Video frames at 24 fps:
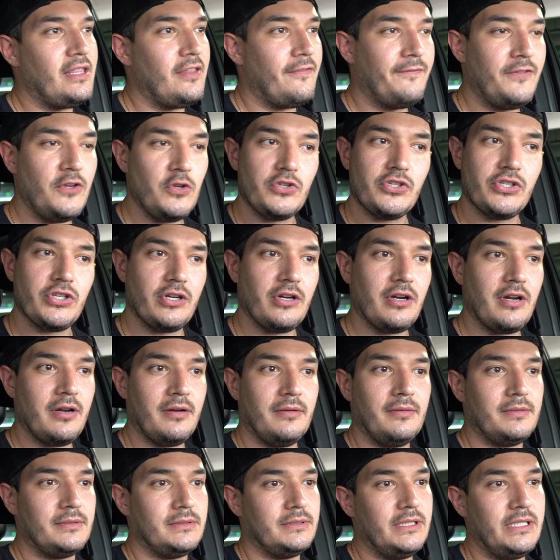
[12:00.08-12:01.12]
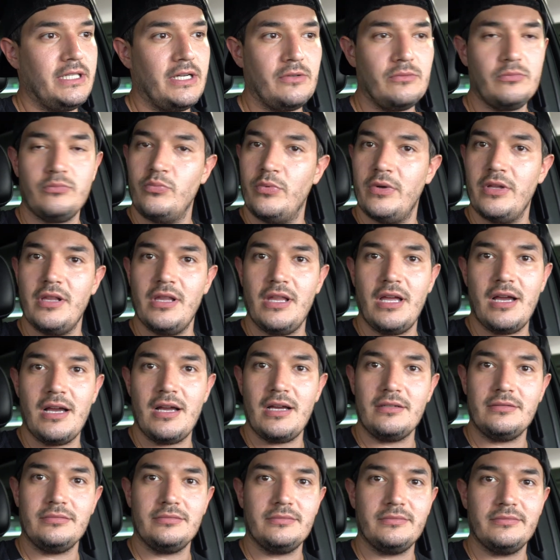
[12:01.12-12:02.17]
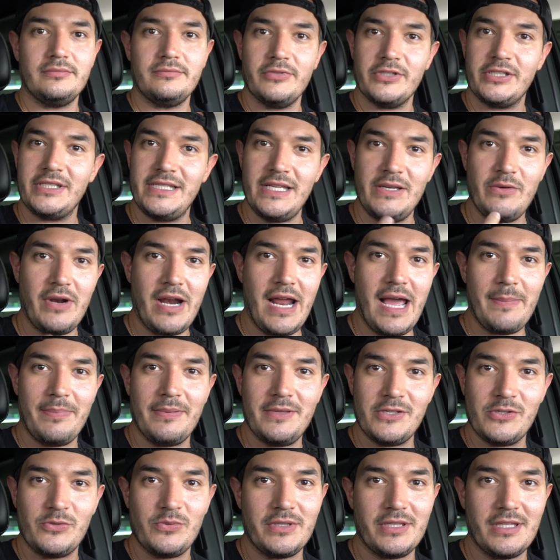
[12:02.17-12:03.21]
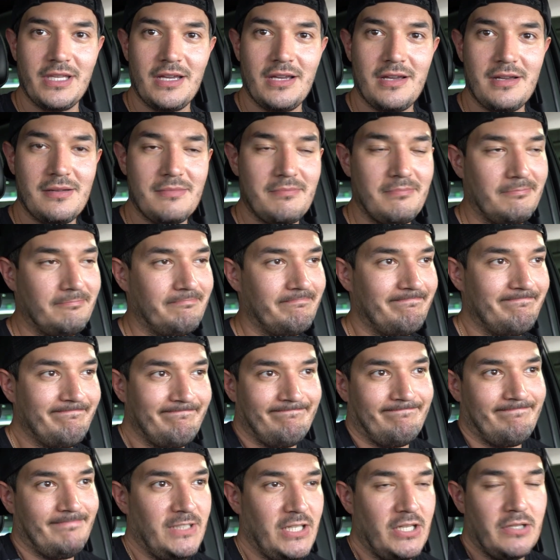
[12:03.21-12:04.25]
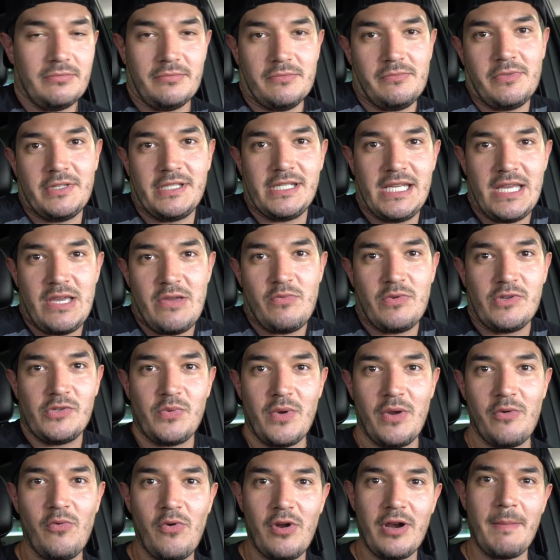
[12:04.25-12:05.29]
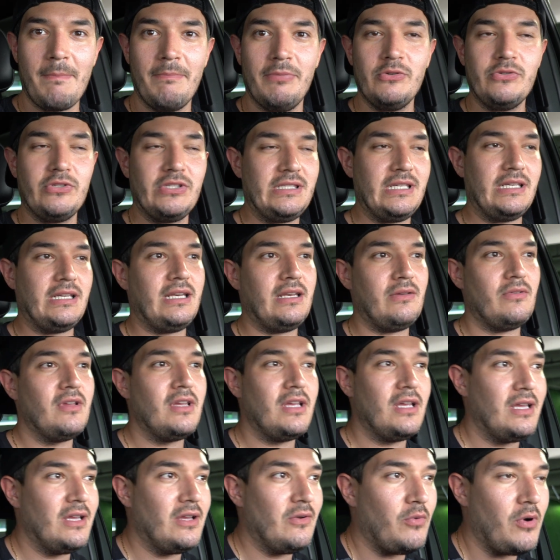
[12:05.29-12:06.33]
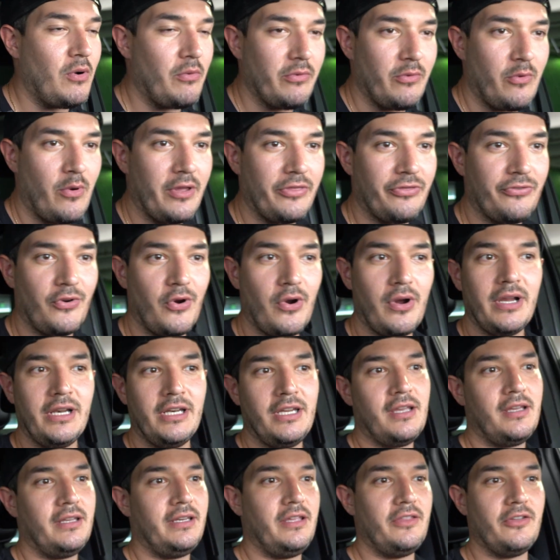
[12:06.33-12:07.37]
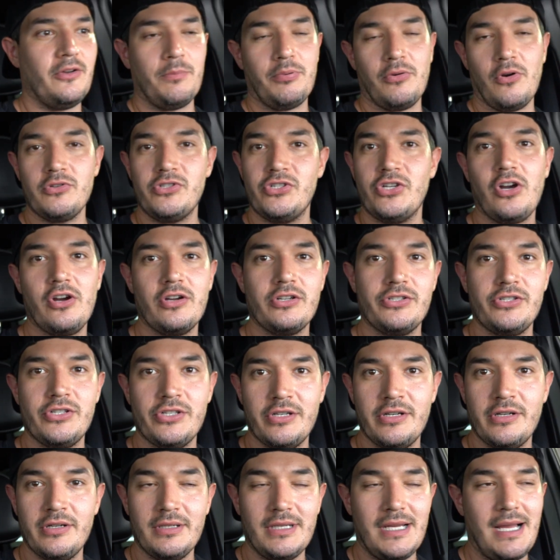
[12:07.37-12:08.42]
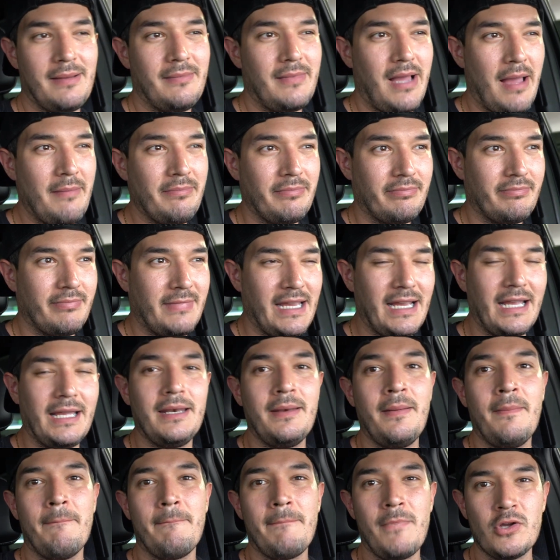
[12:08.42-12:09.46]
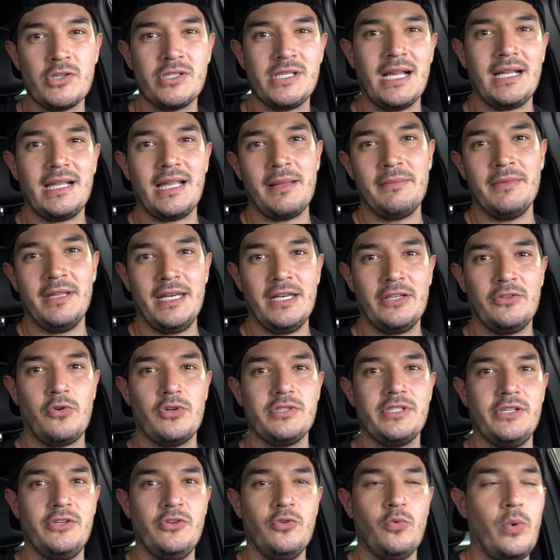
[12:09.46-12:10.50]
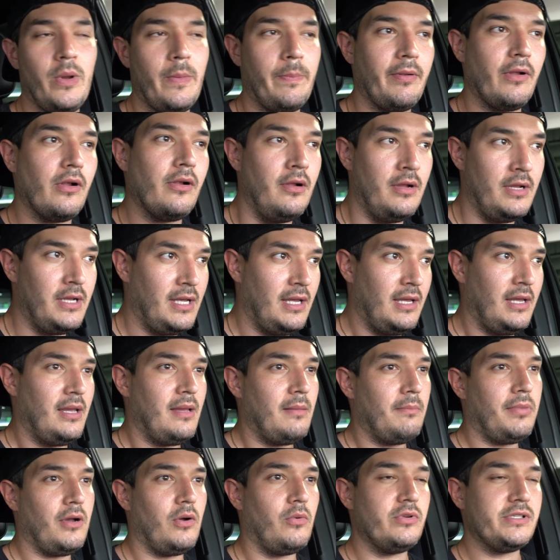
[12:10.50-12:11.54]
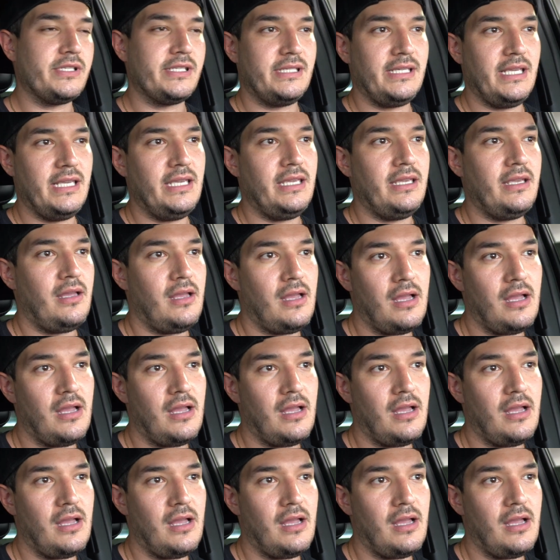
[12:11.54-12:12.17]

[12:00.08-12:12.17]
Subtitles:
the future, you know, we'll see what happens with you know, we'll see which way we want to boost it, what we want to throw on it, either a Pro Charger. I'm thinking most likely I'm leaning towards a new Whipple, but we'll see.